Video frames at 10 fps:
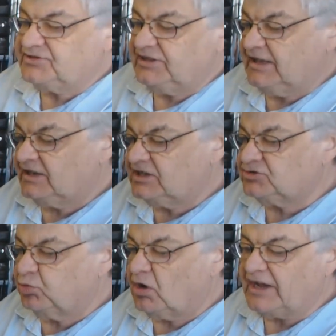See, that
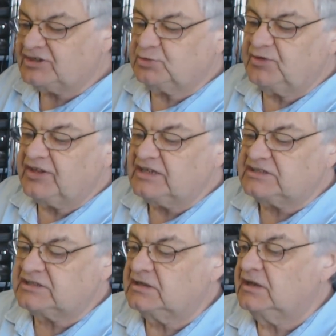is white with
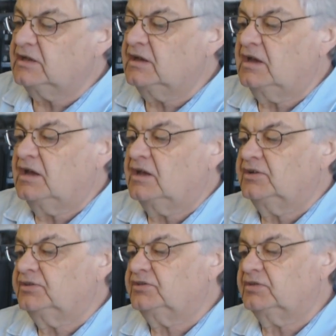these
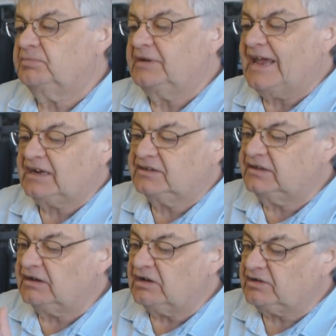sort of black
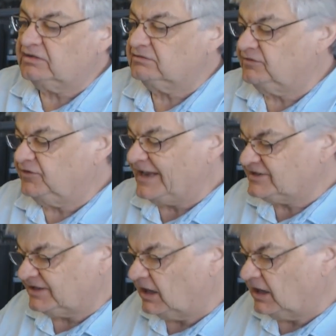dark flecks.